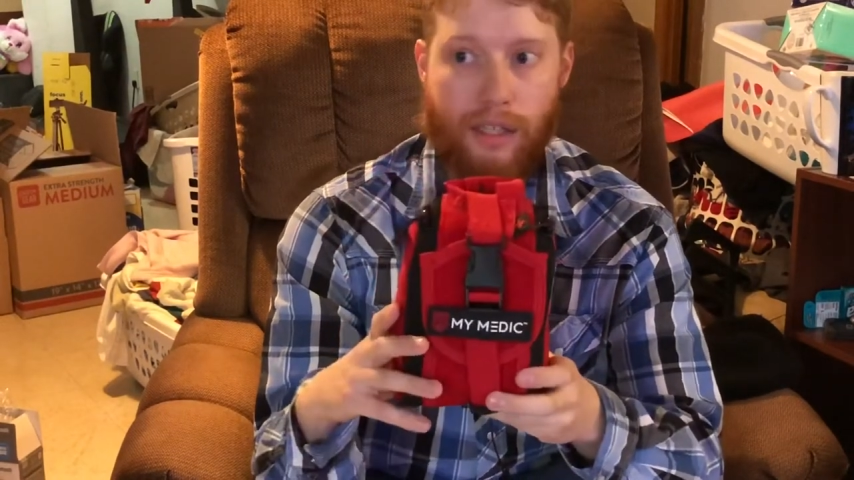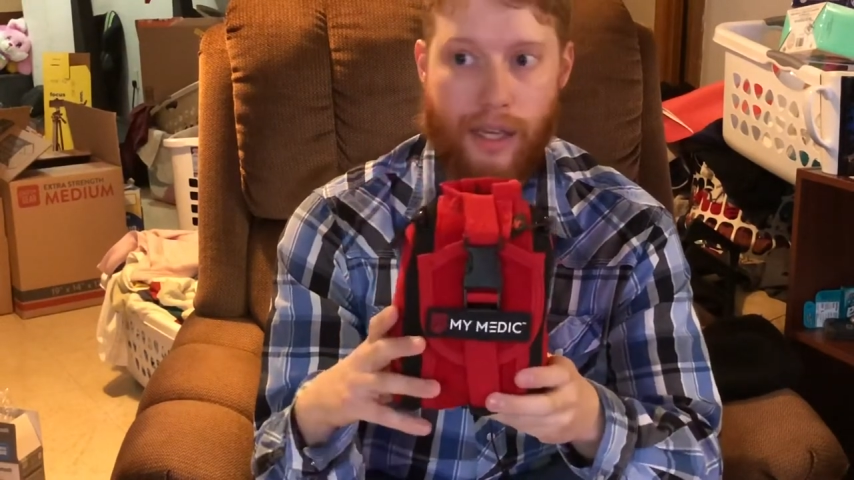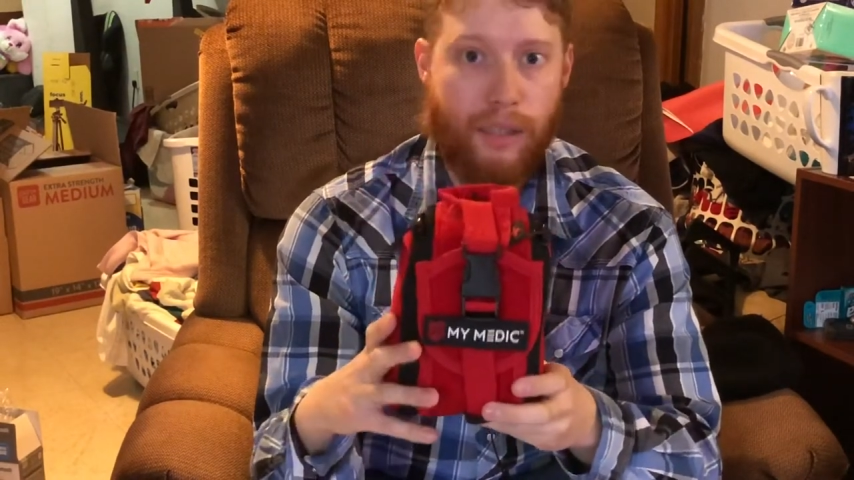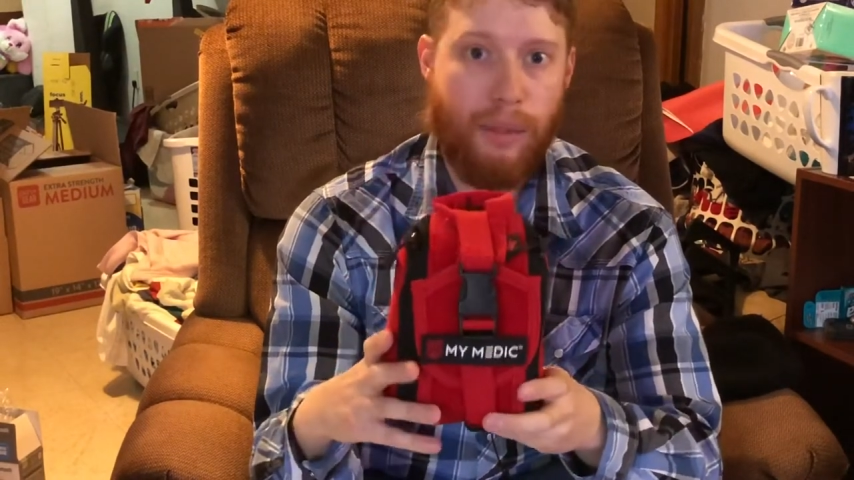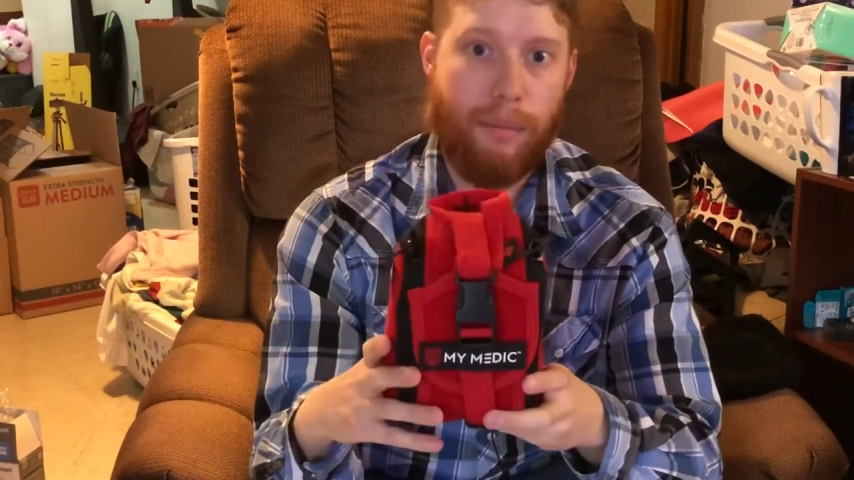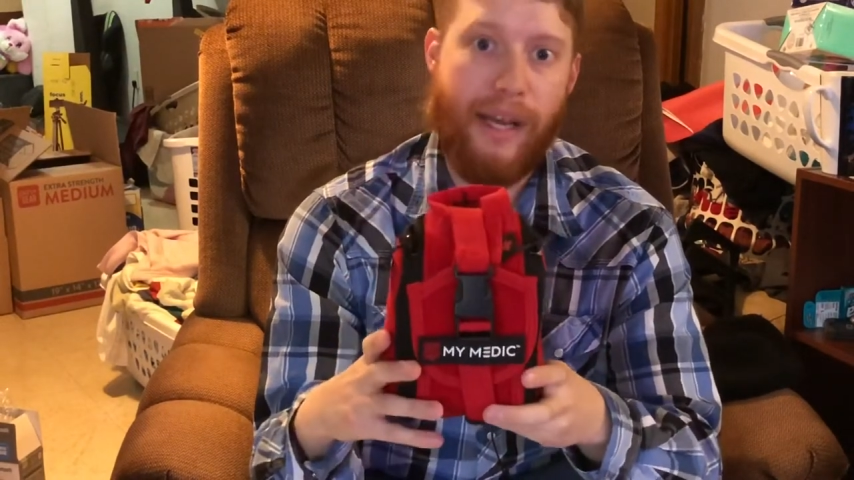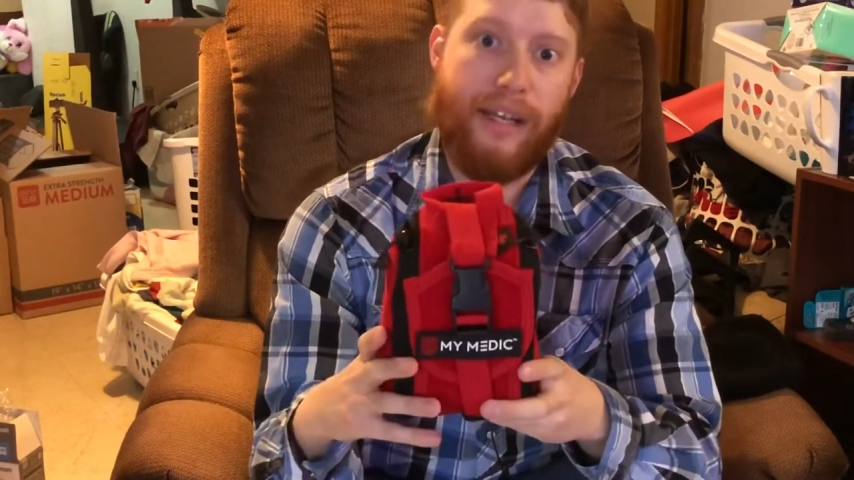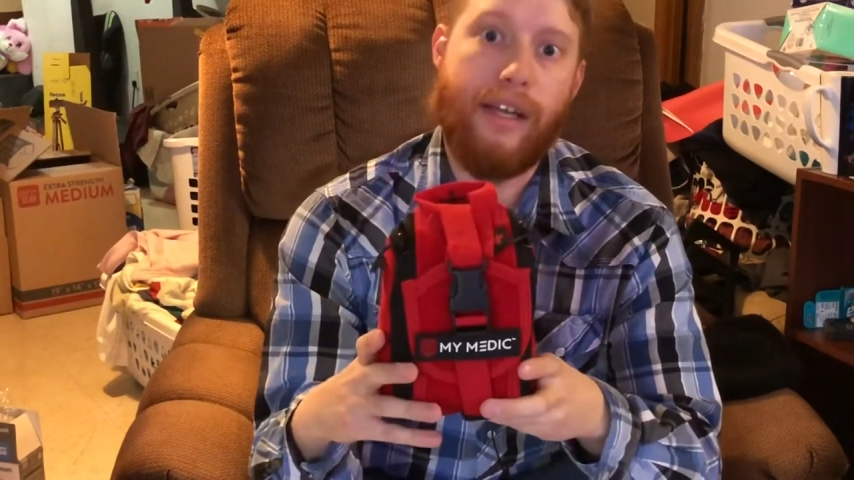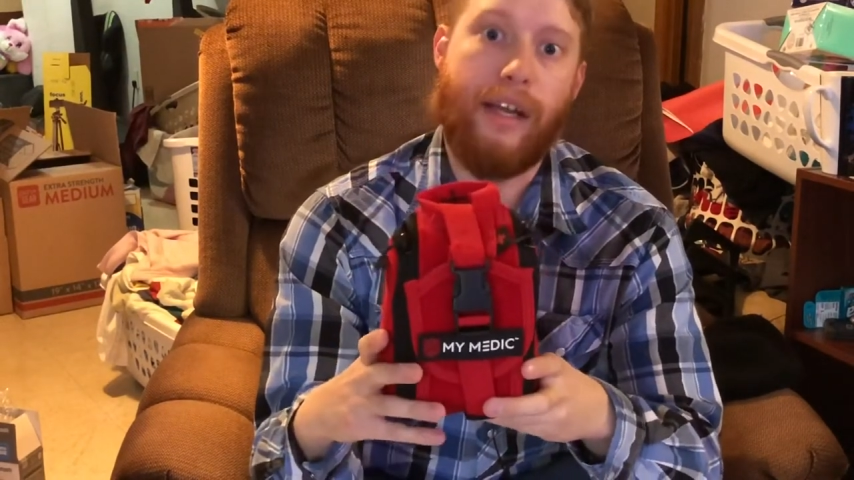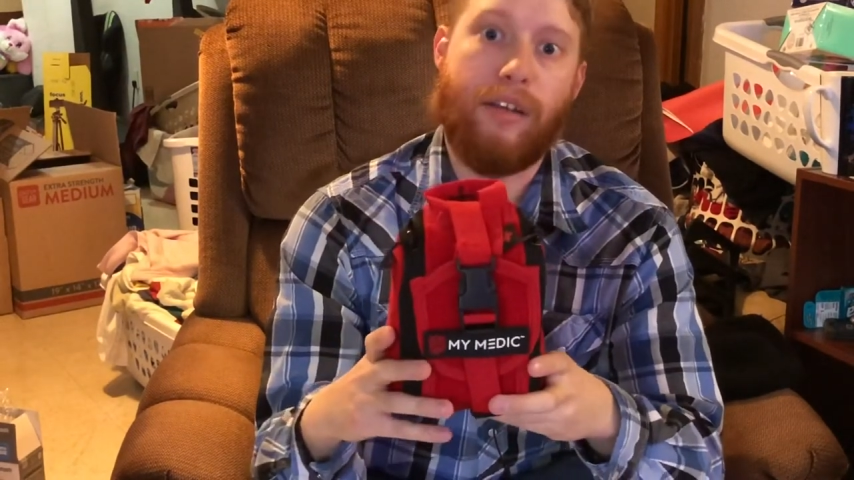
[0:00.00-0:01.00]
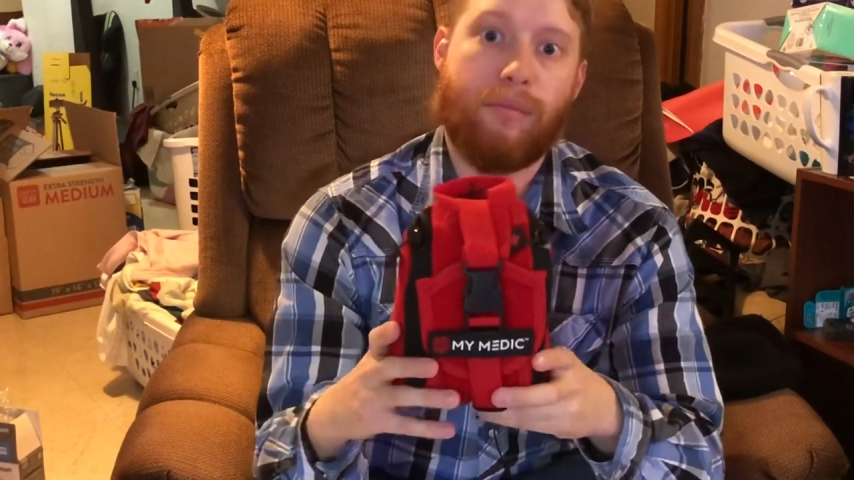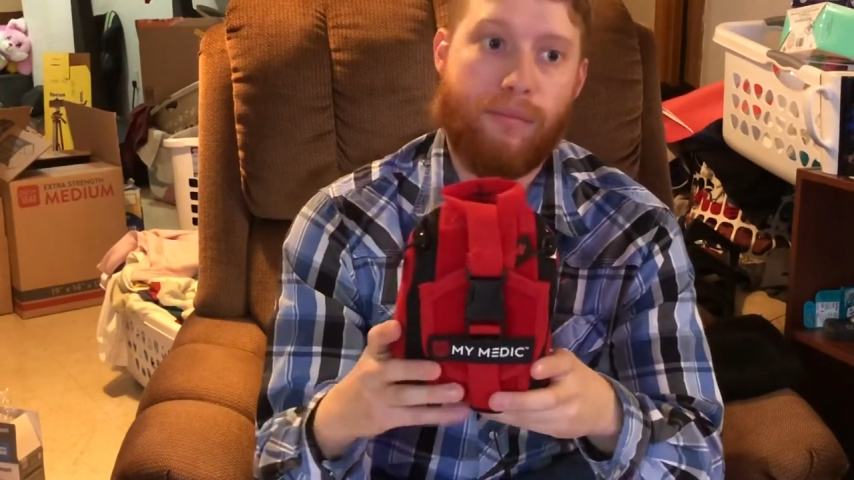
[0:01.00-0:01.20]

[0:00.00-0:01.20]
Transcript: that could be a bad day.